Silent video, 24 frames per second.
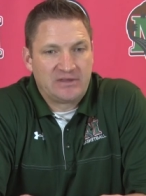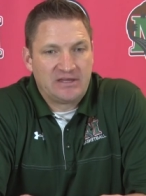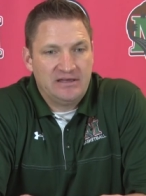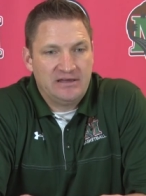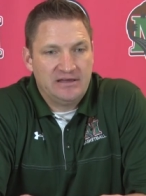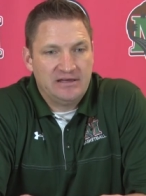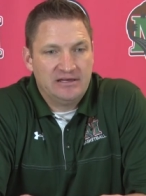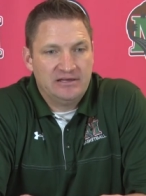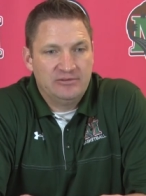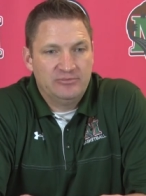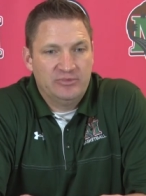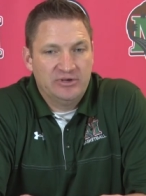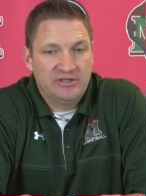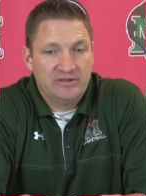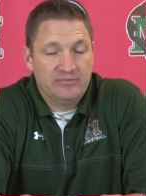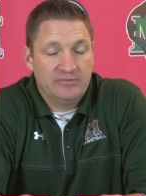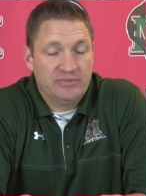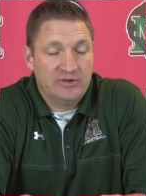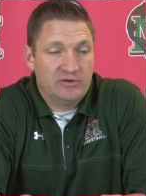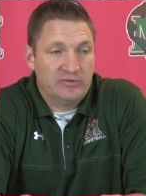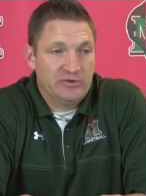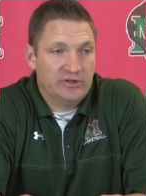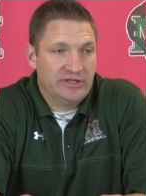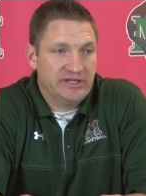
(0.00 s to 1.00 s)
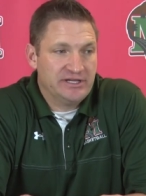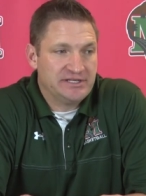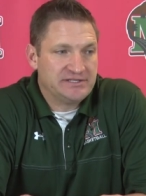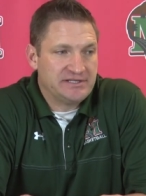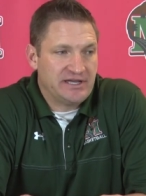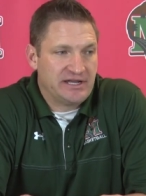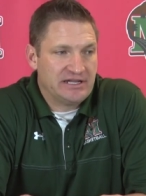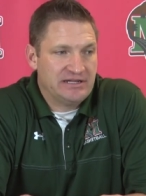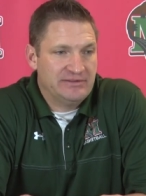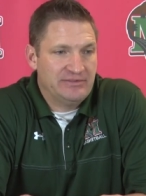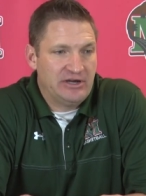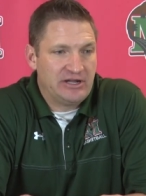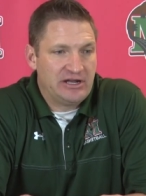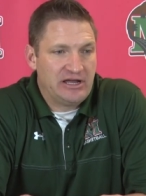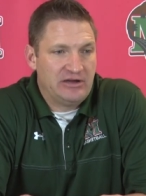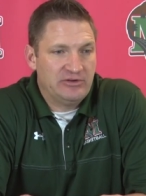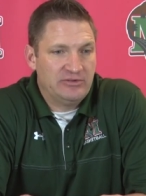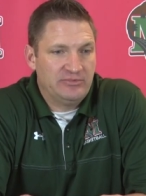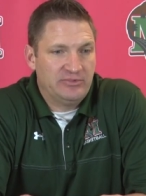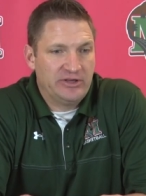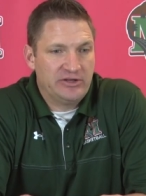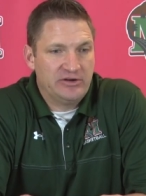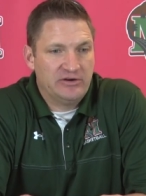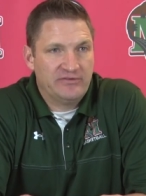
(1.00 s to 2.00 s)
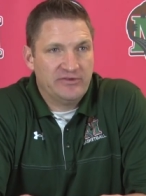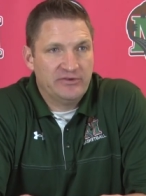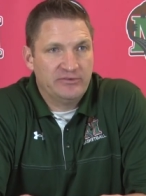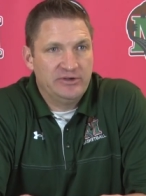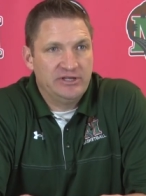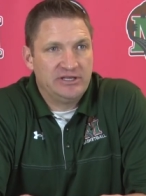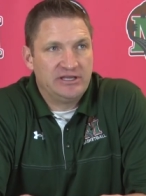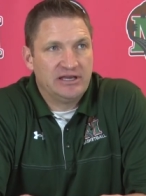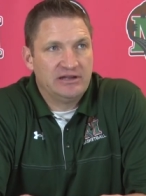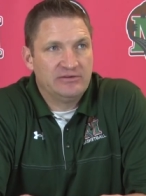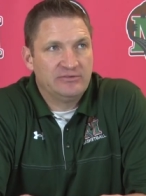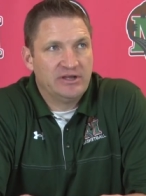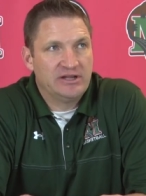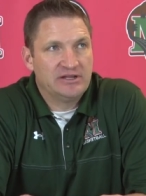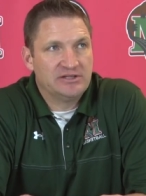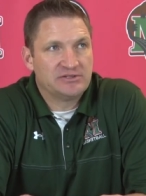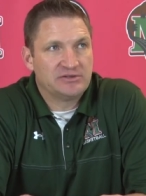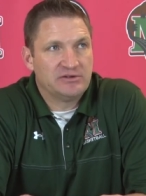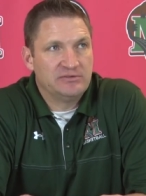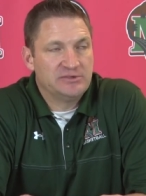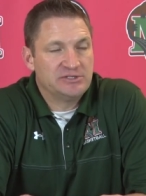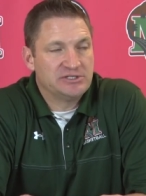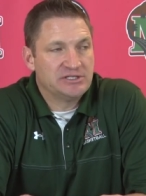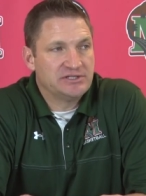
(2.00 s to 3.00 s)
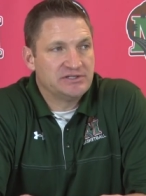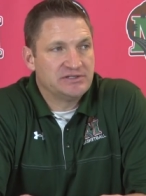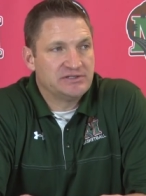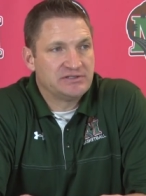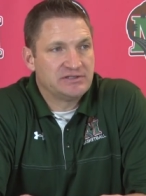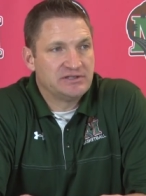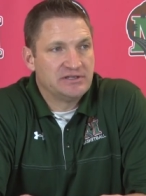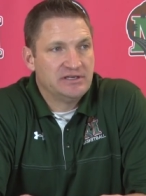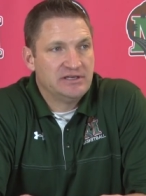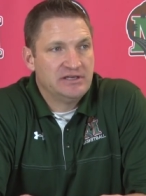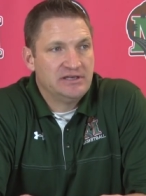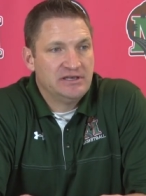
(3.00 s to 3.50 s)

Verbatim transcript: Um, but but really excited about how we played over the weekend. We had a scrimmage against